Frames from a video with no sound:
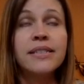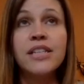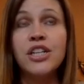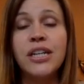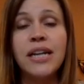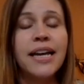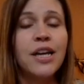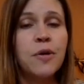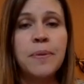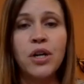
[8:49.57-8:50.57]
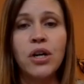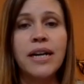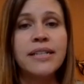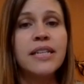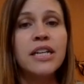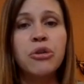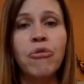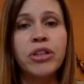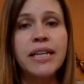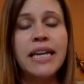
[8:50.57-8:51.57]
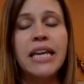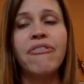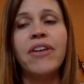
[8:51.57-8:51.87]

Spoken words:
such an eye-opener and such a relief.